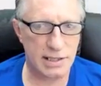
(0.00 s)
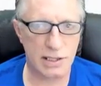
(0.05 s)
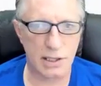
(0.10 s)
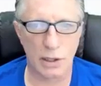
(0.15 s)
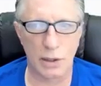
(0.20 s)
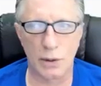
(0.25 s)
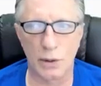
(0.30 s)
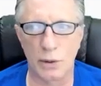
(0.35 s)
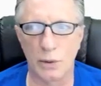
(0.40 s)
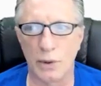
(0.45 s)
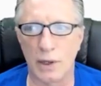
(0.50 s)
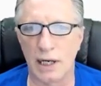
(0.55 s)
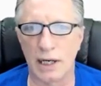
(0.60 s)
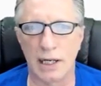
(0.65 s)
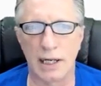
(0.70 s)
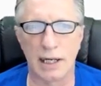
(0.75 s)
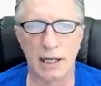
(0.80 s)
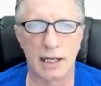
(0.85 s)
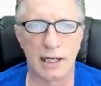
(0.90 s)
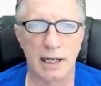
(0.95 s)
so
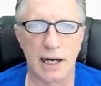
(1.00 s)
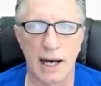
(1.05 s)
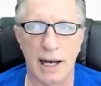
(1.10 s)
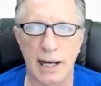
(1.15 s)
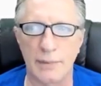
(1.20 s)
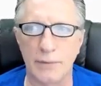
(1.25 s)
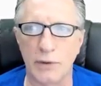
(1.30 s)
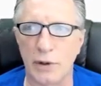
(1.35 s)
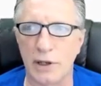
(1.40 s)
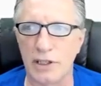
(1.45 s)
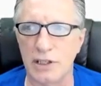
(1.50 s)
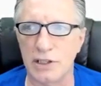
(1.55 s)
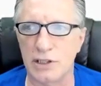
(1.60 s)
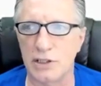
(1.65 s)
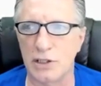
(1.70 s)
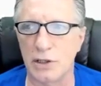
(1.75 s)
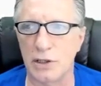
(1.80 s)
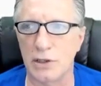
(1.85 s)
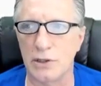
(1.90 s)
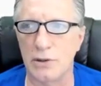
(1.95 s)
I'm going to
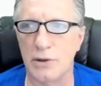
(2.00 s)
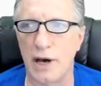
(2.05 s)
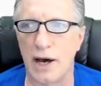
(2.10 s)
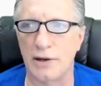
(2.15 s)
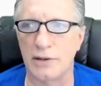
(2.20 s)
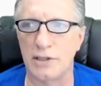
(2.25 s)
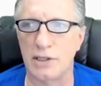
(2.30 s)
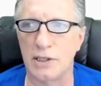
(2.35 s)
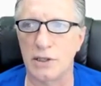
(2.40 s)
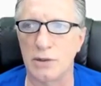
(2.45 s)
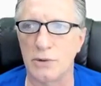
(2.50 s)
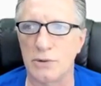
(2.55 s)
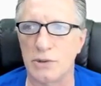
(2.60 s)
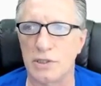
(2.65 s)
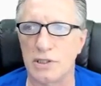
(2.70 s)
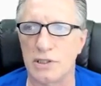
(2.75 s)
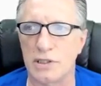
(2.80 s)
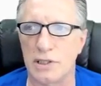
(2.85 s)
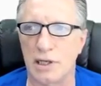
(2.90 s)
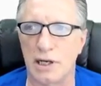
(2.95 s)
show you how to
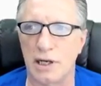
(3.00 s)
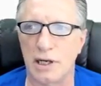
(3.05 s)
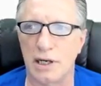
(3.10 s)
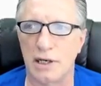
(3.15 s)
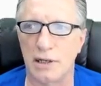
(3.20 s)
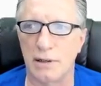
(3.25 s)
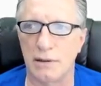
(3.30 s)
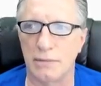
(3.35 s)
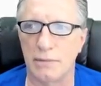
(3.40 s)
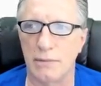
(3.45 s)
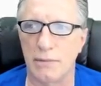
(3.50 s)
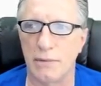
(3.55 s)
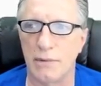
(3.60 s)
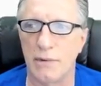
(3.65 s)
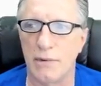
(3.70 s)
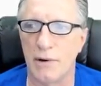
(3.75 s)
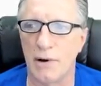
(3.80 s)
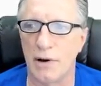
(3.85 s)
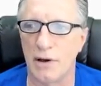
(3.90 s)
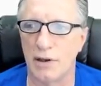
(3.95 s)
use
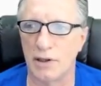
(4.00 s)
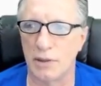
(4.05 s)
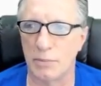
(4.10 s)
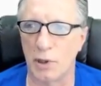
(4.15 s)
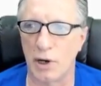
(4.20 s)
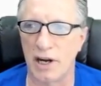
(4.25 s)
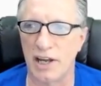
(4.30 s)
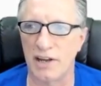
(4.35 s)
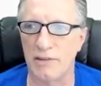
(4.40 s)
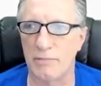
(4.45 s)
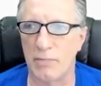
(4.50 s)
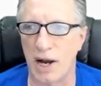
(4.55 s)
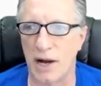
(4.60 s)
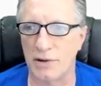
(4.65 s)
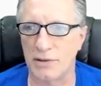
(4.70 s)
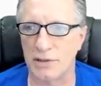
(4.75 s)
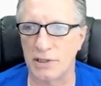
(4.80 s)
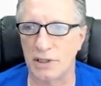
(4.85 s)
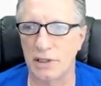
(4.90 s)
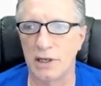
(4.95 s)
the Brave
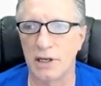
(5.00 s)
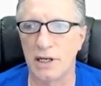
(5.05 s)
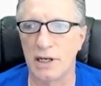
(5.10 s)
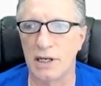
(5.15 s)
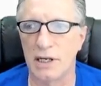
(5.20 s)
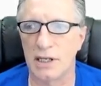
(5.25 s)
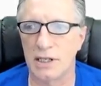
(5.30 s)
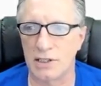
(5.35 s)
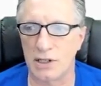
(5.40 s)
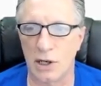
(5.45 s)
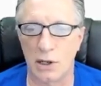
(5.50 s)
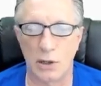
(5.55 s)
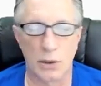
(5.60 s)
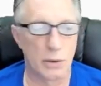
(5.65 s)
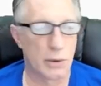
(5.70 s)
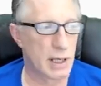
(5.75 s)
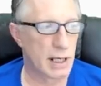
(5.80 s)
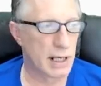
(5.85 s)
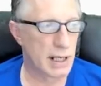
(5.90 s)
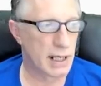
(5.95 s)
browser.
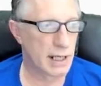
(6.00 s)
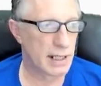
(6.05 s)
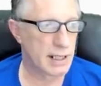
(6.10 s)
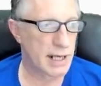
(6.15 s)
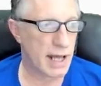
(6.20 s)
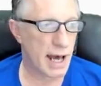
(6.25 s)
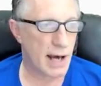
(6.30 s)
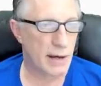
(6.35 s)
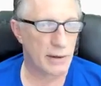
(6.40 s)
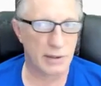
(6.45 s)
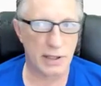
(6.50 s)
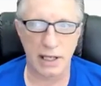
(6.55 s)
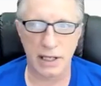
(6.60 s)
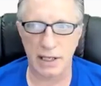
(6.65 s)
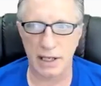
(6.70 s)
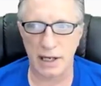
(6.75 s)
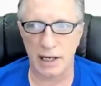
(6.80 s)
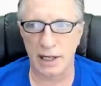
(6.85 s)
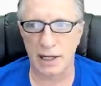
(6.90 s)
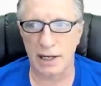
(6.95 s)
So now
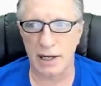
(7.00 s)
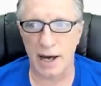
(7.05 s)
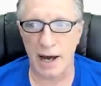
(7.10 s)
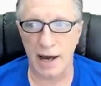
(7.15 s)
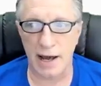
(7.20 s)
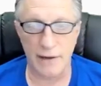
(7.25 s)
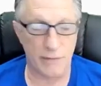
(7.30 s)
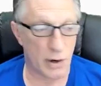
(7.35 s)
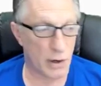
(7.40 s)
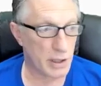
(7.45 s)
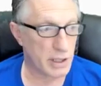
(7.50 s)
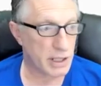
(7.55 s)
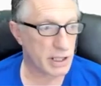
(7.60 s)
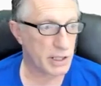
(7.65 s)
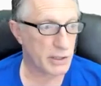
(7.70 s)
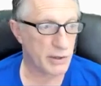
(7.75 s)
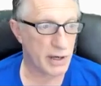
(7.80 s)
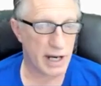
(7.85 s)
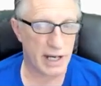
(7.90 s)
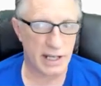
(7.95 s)
that I've already
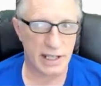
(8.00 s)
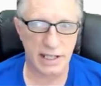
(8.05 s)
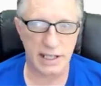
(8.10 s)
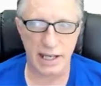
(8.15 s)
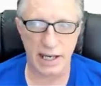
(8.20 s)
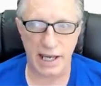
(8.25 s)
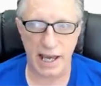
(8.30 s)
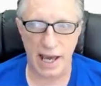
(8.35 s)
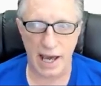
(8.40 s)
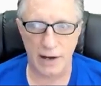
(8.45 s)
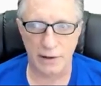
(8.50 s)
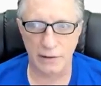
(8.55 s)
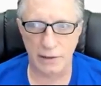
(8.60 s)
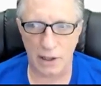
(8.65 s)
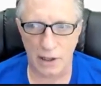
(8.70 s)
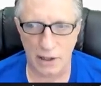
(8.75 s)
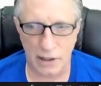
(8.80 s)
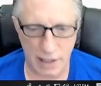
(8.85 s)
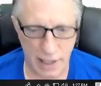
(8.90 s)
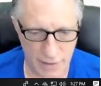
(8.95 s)
created the account,
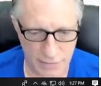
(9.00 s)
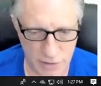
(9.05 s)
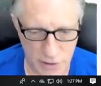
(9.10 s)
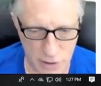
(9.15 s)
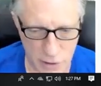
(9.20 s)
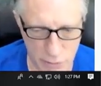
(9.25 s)
all I have to